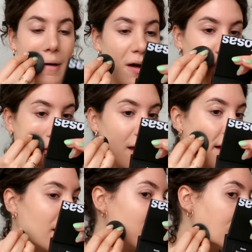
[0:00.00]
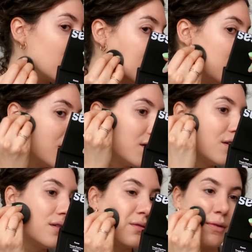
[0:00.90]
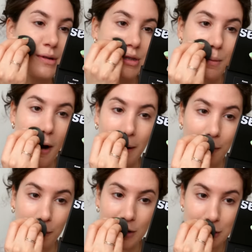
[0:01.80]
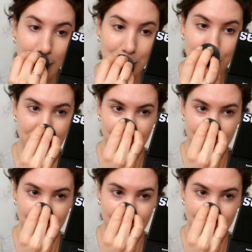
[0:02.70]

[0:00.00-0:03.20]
apply the rest of the product with the sponge.